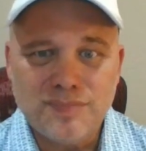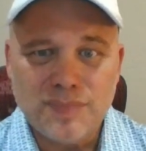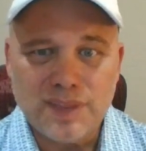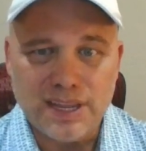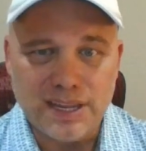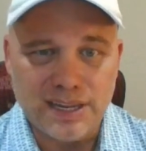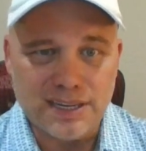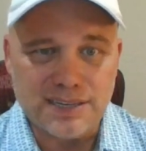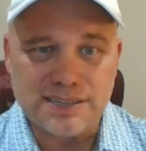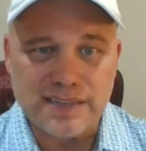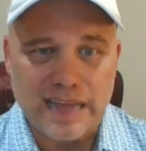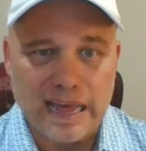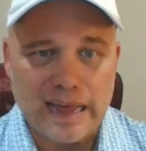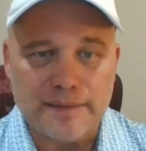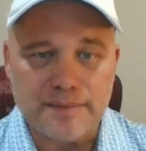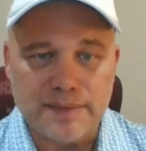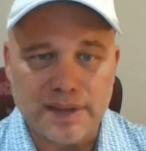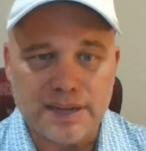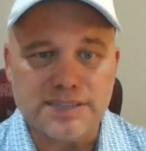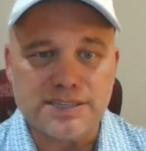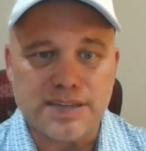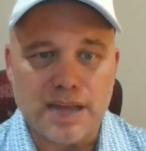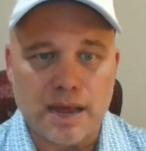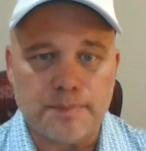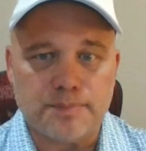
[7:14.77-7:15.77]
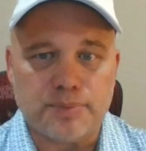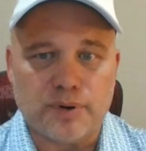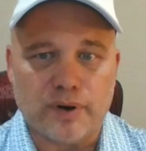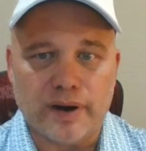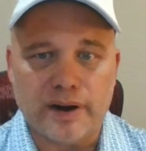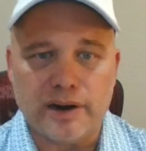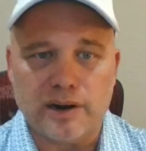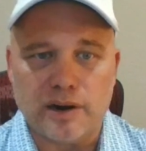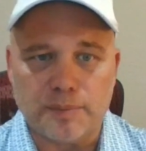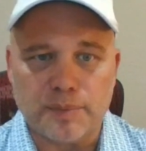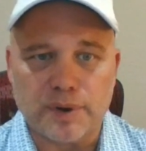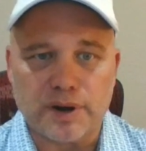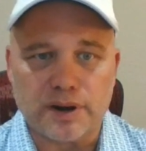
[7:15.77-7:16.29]
is that
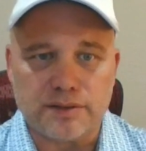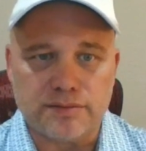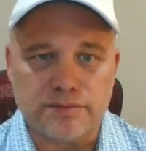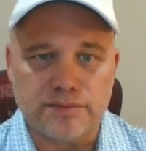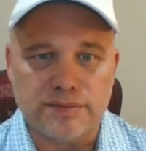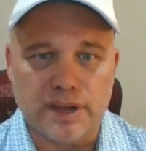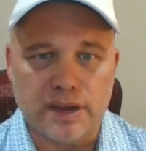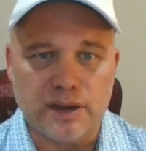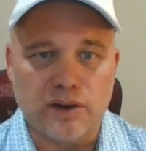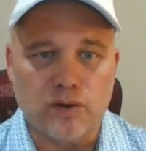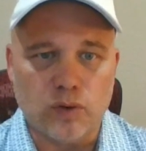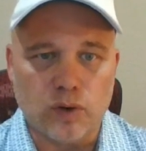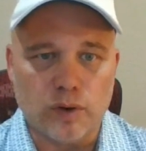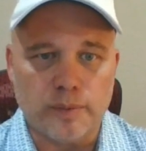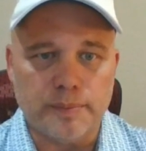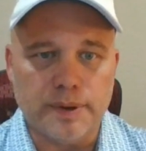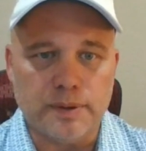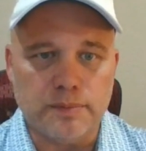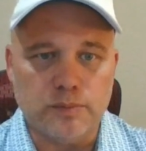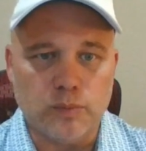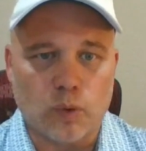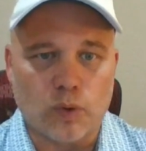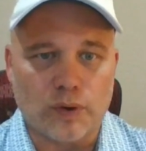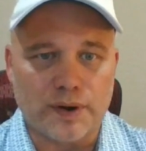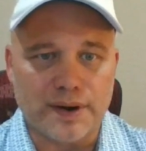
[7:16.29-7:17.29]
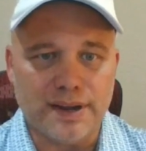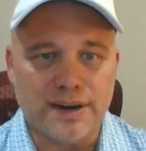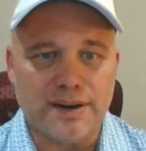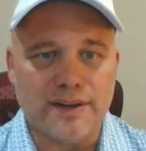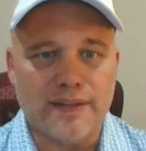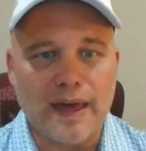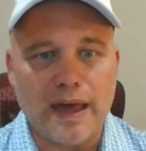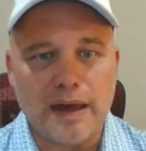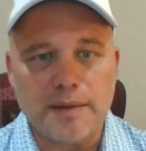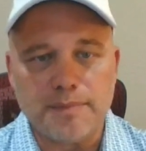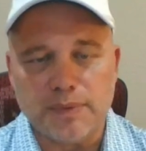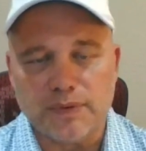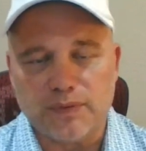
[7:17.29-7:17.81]
player. I'm going to dig a little bit more into
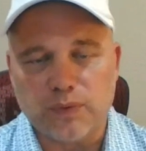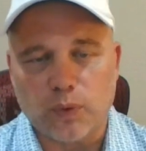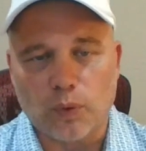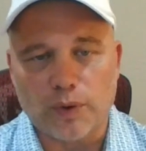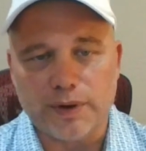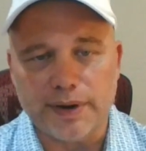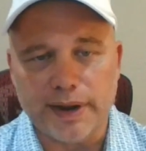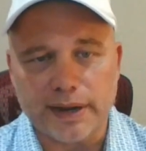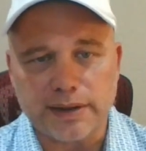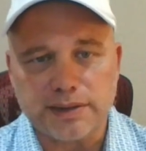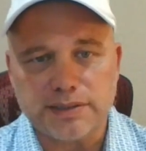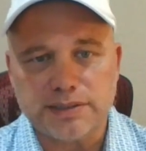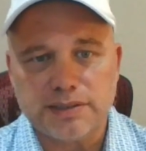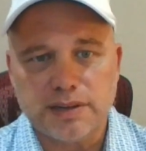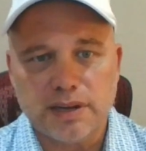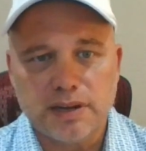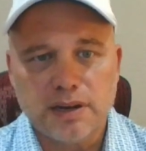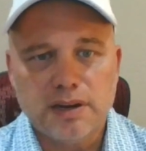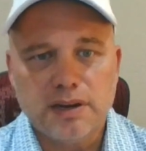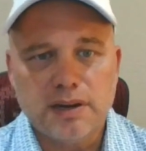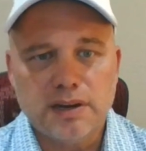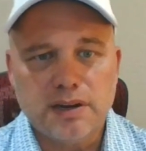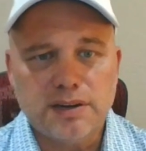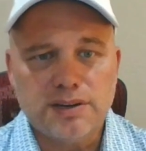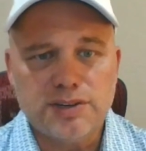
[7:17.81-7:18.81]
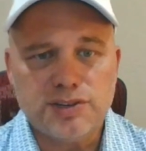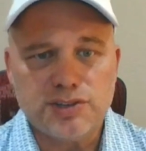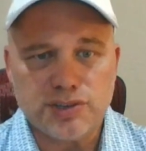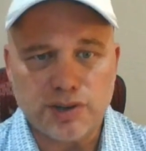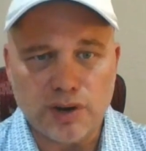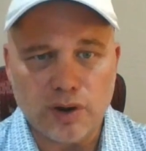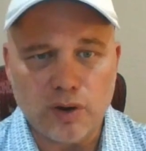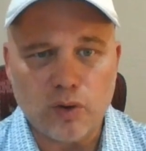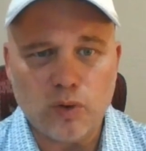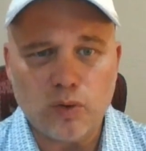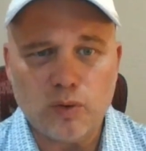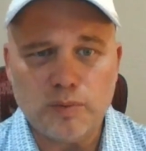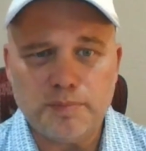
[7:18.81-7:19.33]
that before next
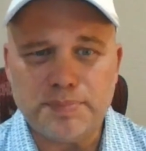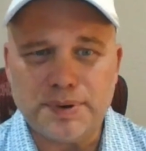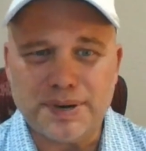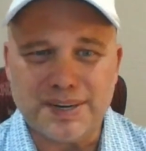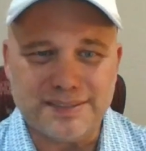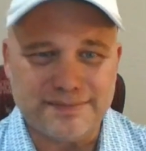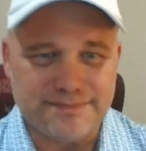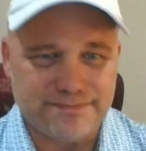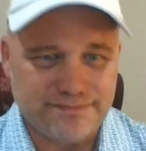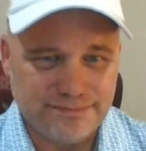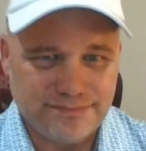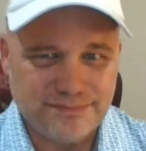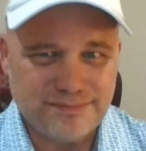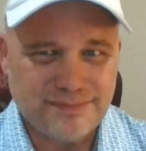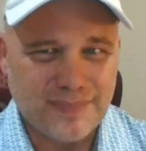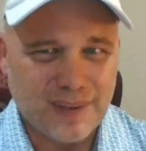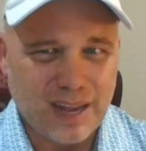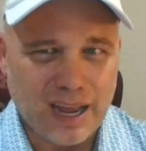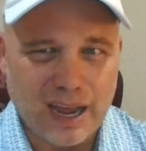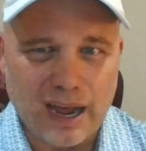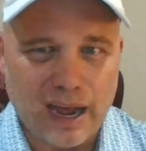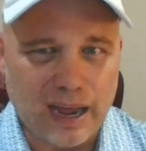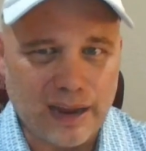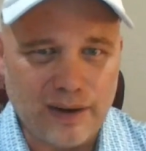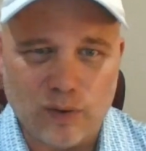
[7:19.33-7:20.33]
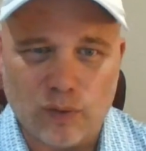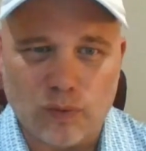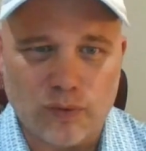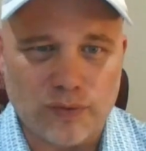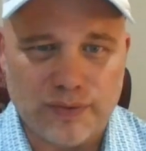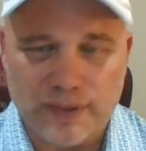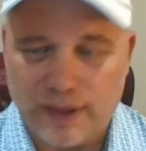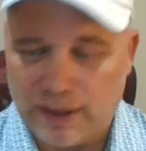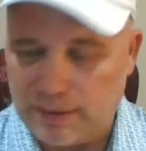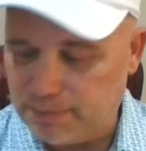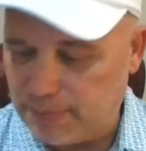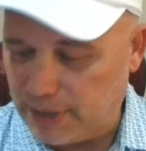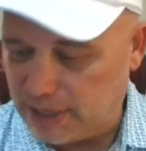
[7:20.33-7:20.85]
show, but I don't
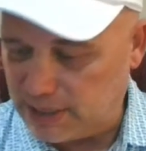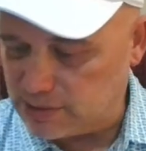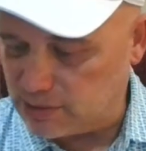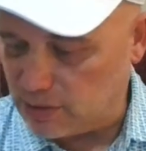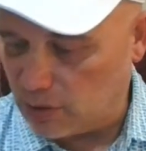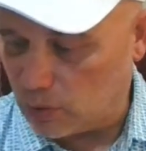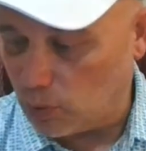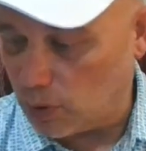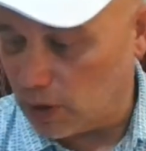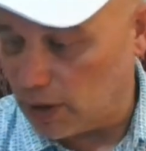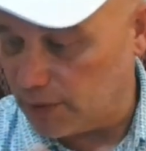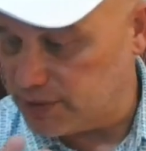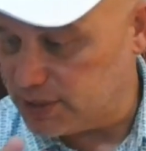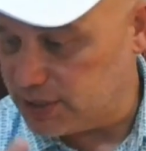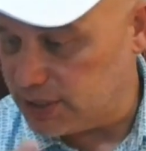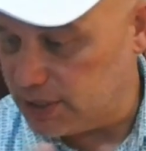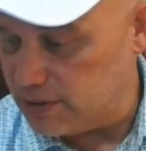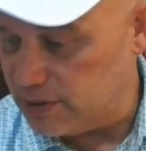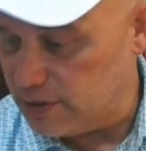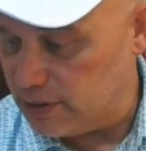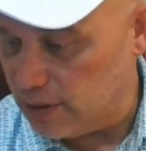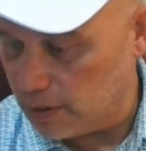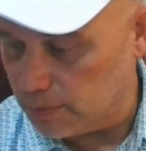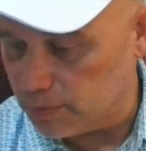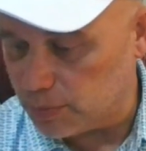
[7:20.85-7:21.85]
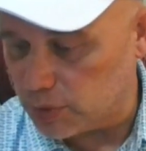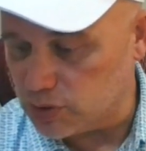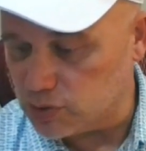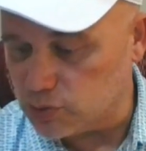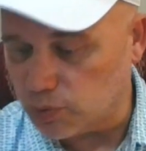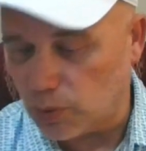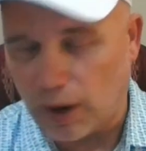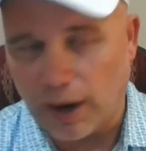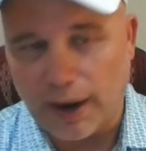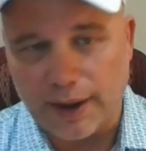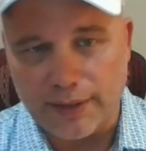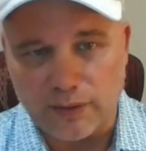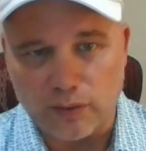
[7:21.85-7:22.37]
think, based on what I've seen
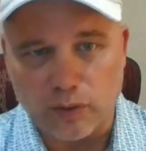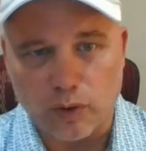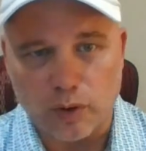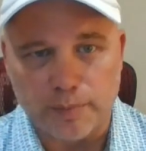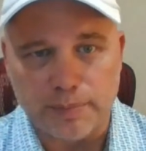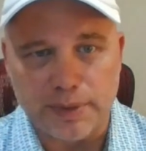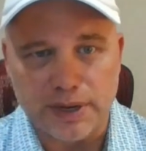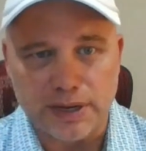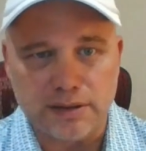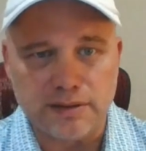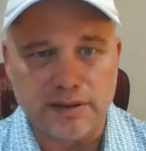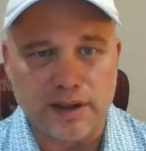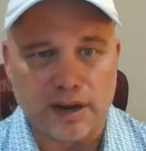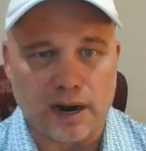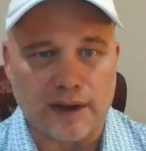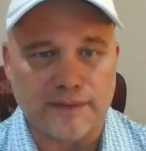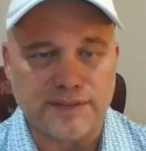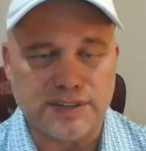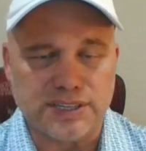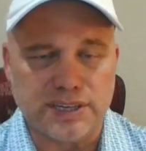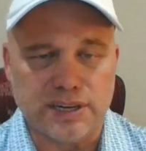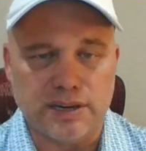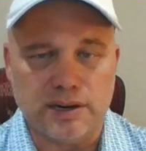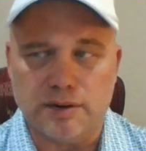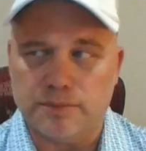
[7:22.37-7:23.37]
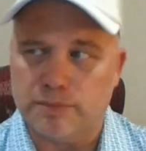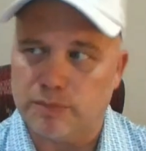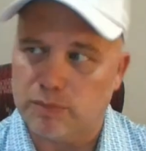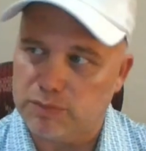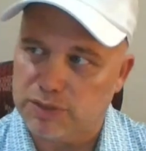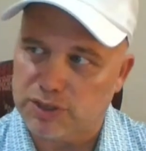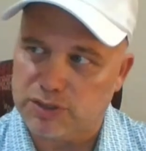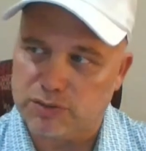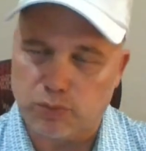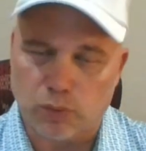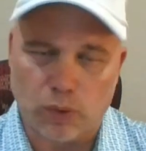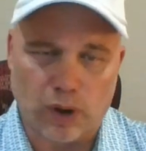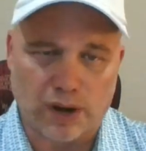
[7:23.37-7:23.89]
numbers-wise and a little bit that I've seen them
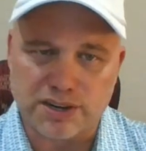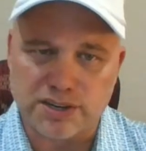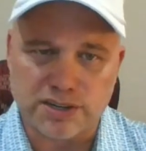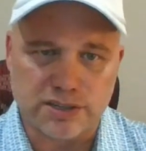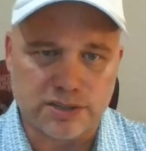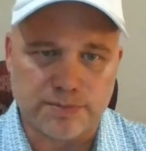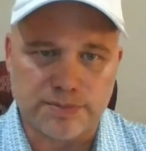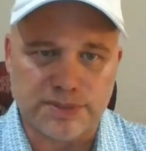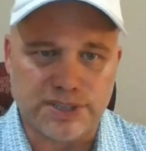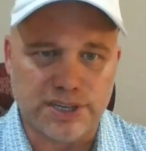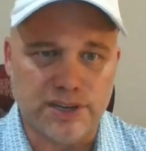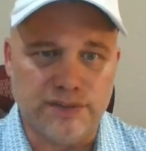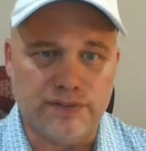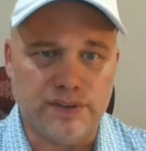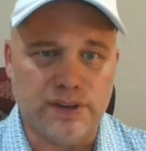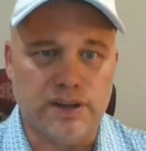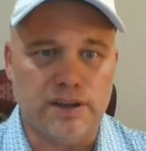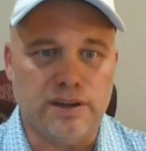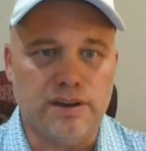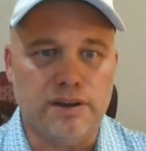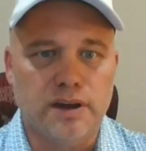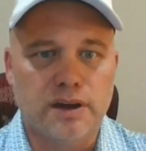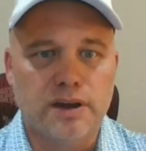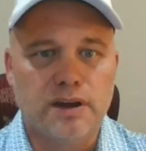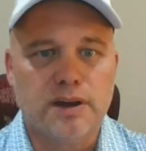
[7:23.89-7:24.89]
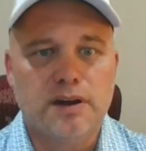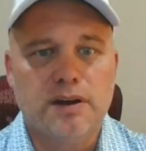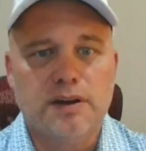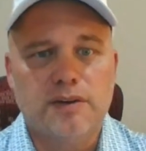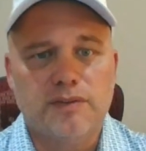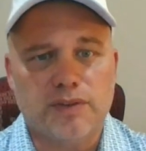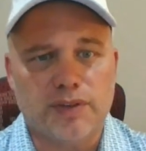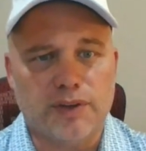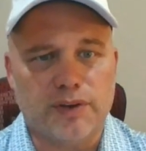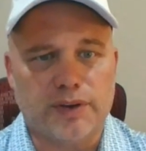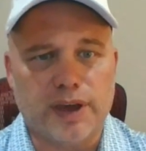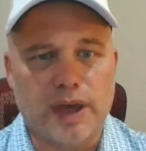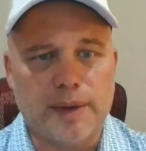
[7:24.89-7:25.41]
just watching some TV
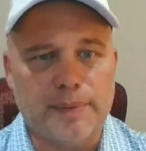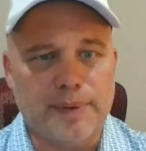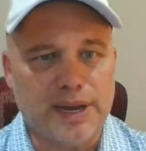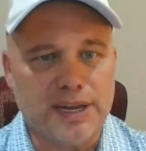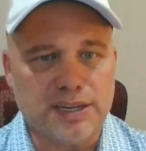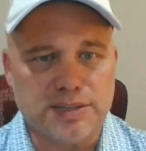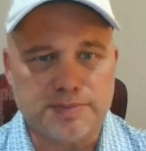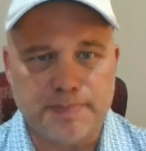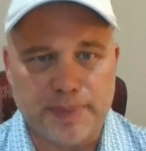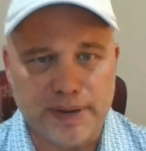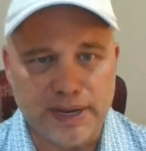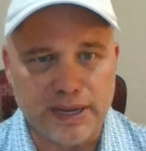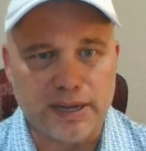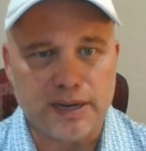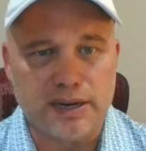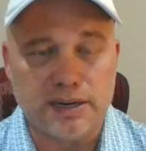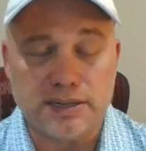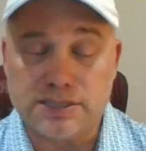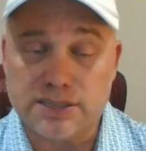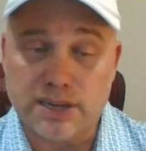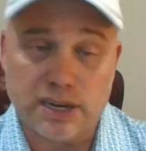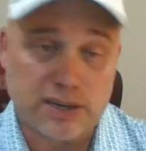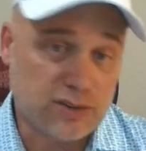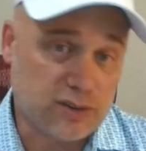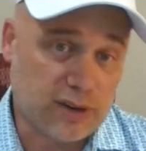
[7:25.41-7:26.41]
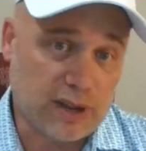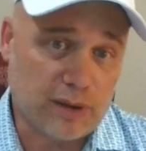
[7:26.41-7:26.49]
for their game against Pitt, etc.